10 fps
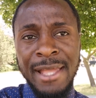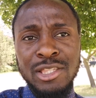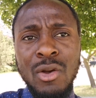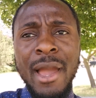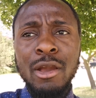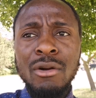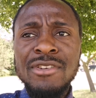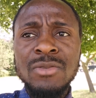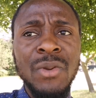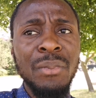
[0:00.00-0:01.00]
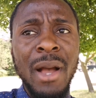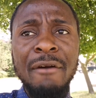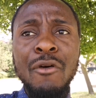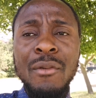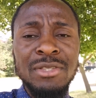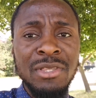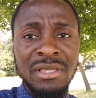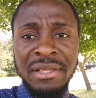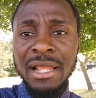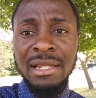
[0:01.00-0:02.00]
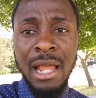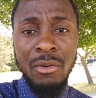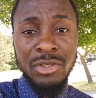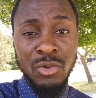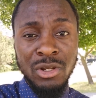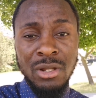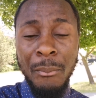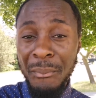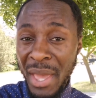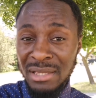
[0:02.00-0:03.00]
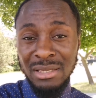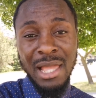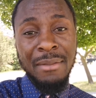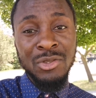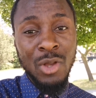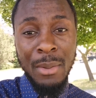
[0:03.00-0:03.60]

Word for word: And so I encourage people, I've always been saying that now is one of the best times